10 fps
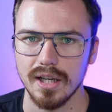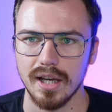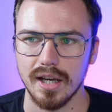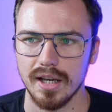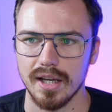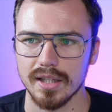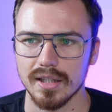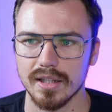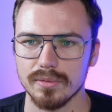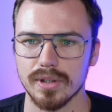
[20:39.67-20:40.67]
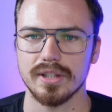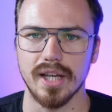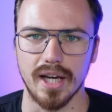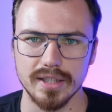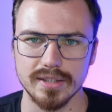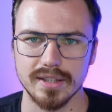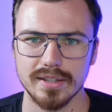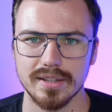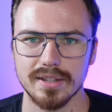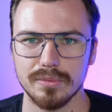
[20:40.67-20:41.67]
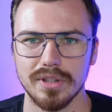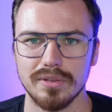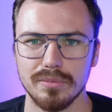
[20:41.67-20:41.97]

uh, and and what it does, and then we